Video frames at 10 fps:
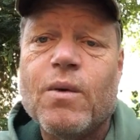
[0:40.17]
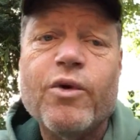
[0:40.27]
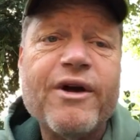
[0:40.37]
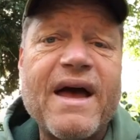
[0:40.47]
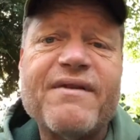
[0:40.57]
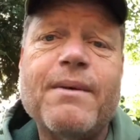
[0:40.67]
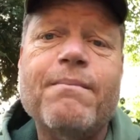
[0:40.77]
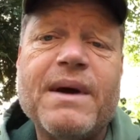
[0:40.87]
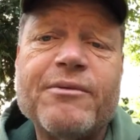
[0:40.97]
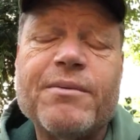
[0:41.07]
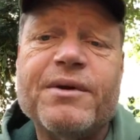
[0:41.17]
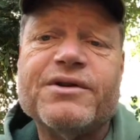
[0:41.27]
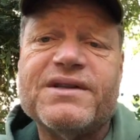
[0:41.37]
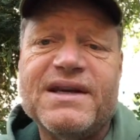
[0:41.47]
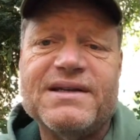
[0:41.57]
We're having a memorable
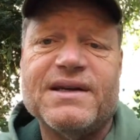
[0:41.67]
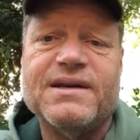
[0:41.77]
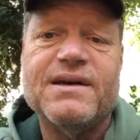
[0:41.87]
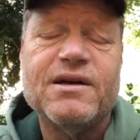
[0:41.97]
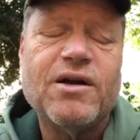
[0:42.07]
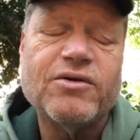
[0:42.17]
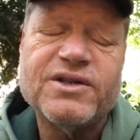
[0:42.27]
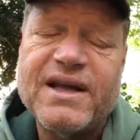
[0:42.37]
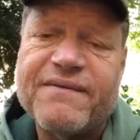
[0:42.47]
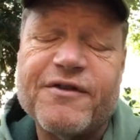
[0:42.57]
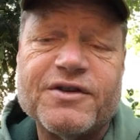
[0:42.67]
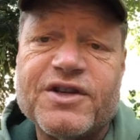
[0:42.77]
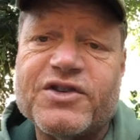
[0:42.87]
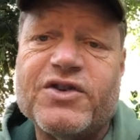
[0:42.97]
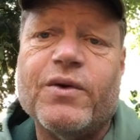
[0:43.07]
season. Coach Tedford's
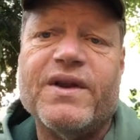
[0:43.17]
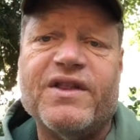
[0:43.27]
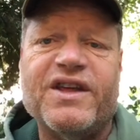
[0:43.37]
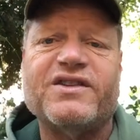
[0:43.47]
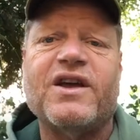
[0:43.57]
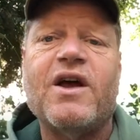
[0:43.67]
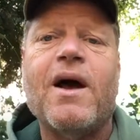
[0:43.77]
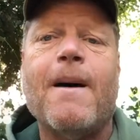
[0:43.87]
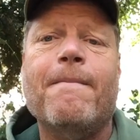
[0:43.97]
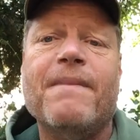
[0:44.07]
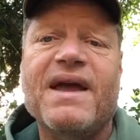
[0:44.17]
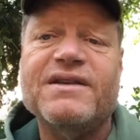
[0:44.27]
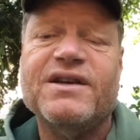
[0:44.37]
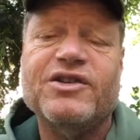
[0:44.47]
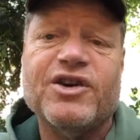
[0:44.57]
just doing this
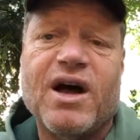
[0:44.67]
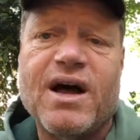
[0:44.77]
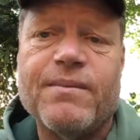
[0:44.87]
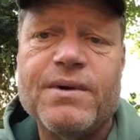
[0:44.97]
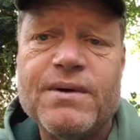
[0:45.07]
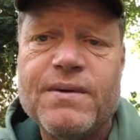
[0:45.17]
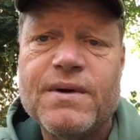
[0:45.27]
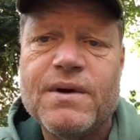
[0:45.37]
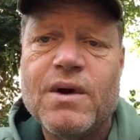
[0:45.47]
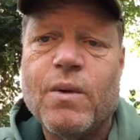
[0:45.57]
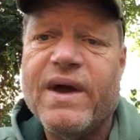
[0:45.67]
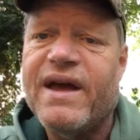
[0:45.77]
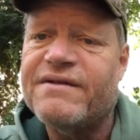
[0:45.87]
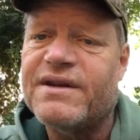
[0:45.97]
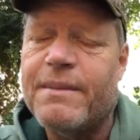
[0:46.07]
amazing job. We
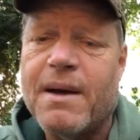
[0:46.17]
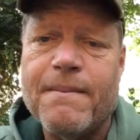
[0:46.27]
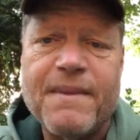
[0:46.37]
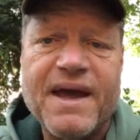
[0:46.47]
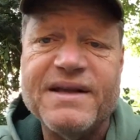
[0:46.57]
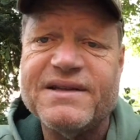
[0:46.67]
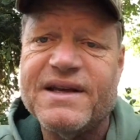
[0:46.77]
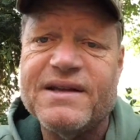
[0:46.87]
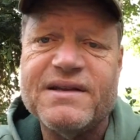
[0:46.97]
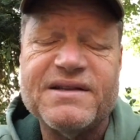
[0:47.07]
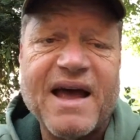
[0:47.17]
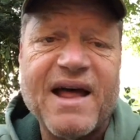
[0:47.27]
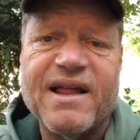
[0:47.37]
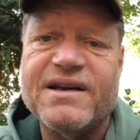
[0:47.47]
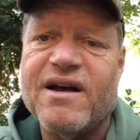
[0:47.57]
have some amazing
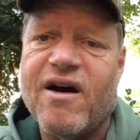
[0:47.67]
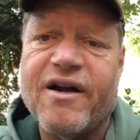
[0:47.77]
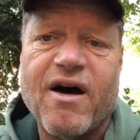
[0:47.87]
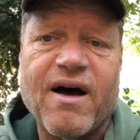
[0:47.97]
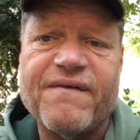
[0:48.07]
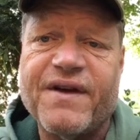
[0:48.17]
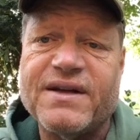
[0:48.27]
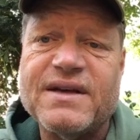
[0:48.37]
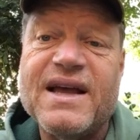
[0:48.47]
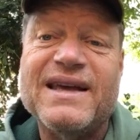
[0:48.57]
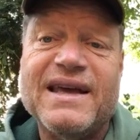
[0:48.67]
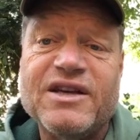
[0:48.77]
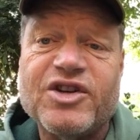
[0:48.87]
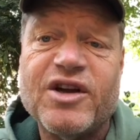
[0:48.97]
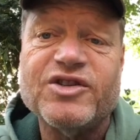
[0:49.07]
talent on offense.
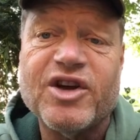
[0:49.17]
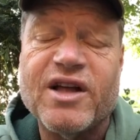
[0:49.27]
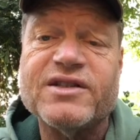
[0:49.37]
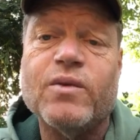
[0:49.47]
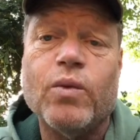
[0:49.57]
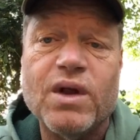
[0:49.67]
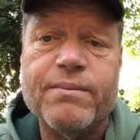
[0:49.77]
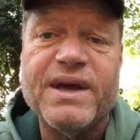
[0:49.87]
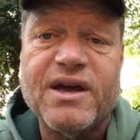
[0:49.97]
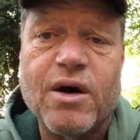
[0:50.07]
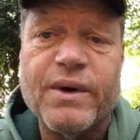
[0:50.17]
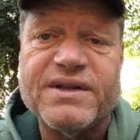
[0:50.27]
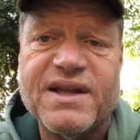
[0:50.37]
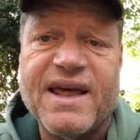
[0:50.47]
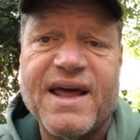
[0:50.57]
Keyshawn Johnson will be going
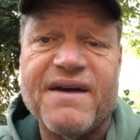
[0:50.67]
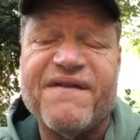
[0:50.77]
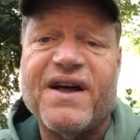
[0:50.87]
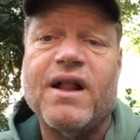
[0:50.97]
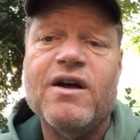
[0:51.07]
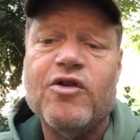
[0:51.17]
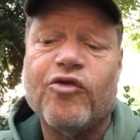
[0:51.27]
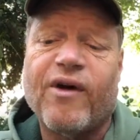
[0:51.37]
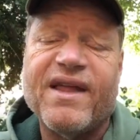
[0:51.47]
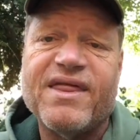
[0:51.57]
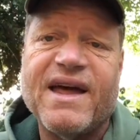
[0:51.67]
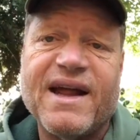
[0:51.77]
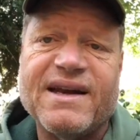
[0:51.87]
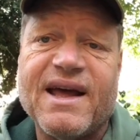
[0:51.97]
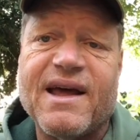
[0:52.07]
to the NFL. Write
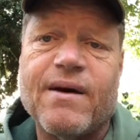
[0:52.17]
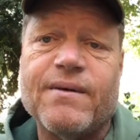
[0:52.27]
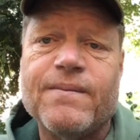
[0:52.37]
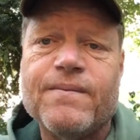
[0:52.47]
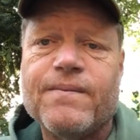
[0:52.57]
that down.